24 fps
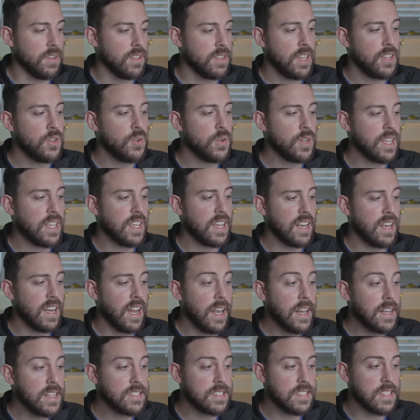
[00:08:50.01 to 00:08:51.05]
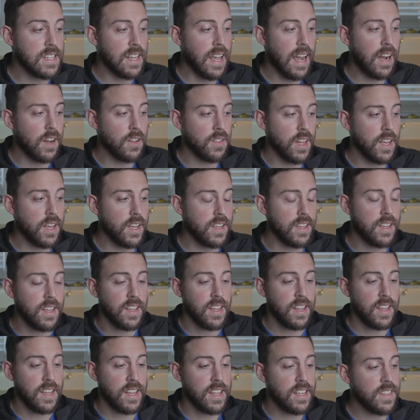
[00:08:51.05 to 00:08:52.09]
Okay, you can get an AC outlet
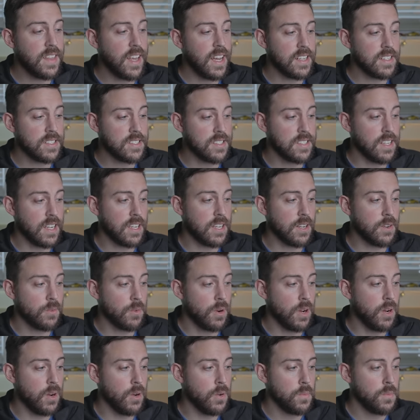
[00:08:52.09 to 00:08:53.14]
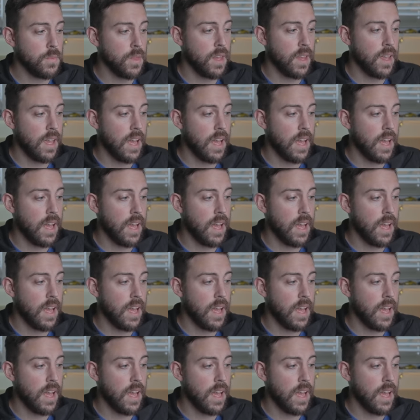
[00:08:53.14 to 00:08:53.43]
in that second row,